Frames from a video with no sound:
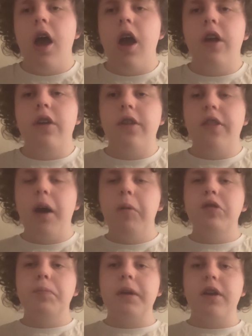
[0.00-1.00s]
And that
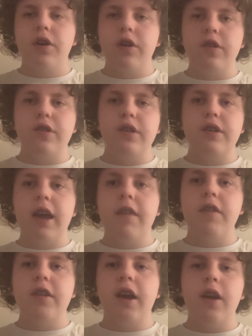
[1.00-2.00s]
was because
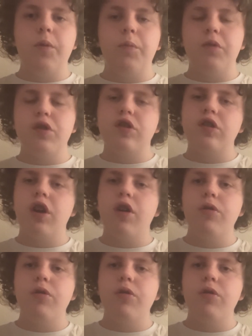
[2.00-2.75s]
David Tennant was so